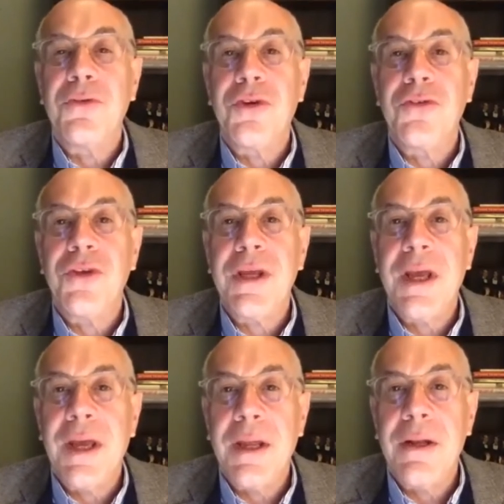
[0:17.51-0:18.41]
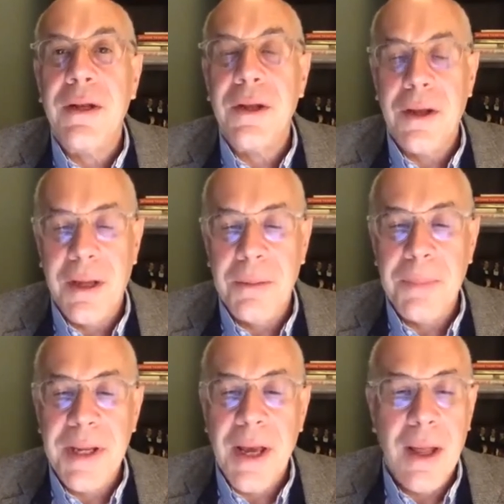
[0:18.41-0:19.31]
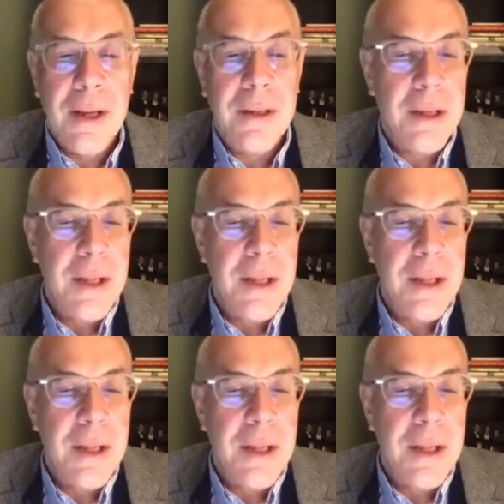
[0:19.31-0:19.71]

Jersey and beyond.